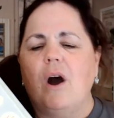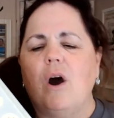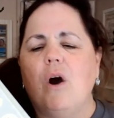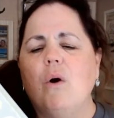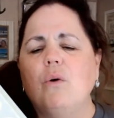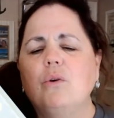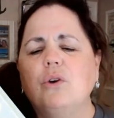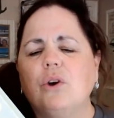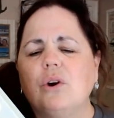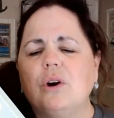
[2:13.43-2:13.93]

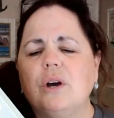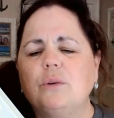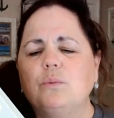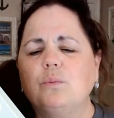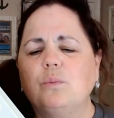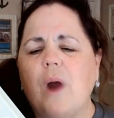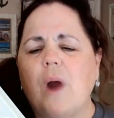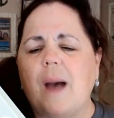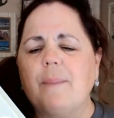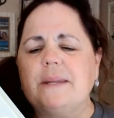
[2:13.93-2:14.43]
Oh,
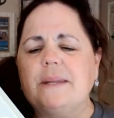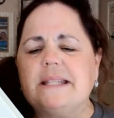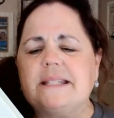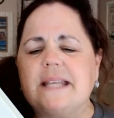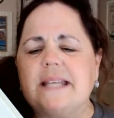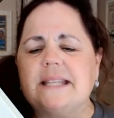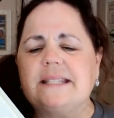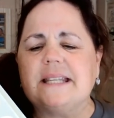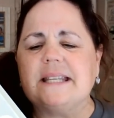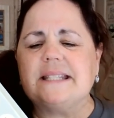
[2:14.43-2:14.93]
good. Robin
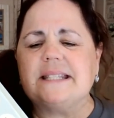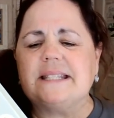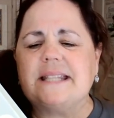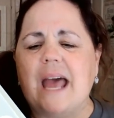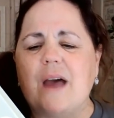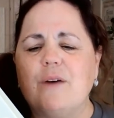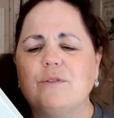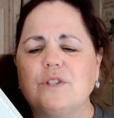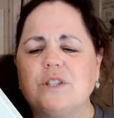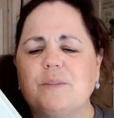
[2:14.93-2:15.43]
says it
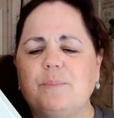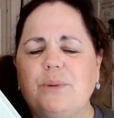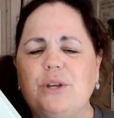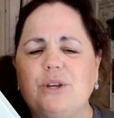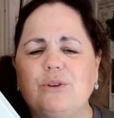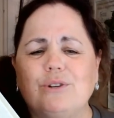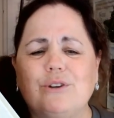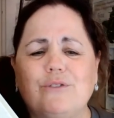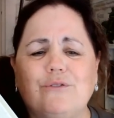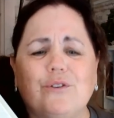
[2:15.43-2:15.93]
sounds
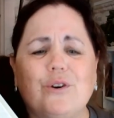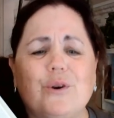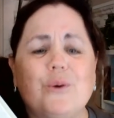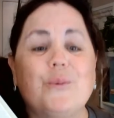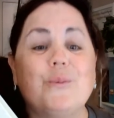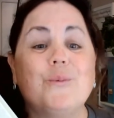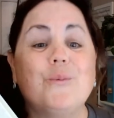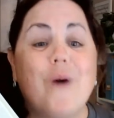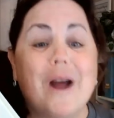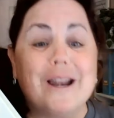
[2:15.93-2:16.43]

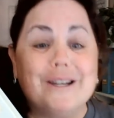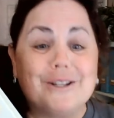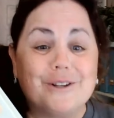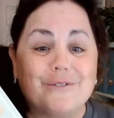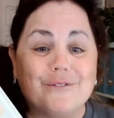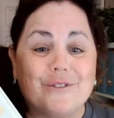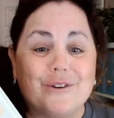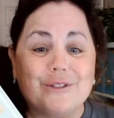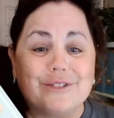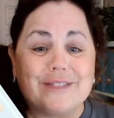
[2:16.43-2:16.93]
beautiful.
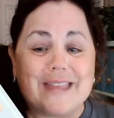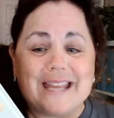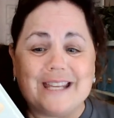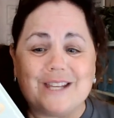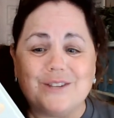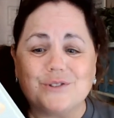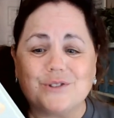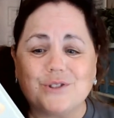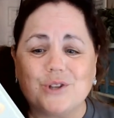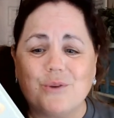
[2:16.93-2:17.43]
Wonderful. Thank
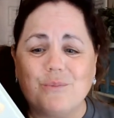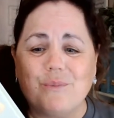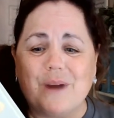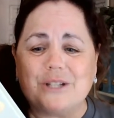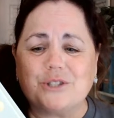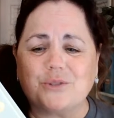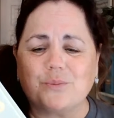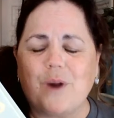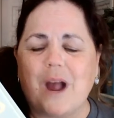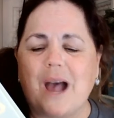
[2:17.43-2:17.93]
you so
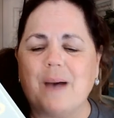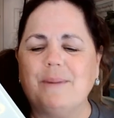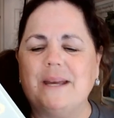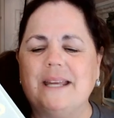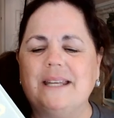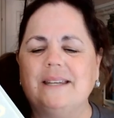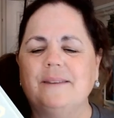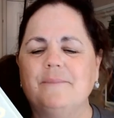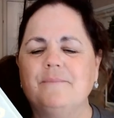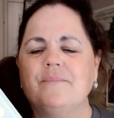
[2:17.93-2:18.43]
much,
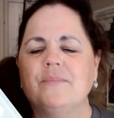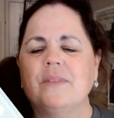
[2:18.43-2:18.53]
Robin.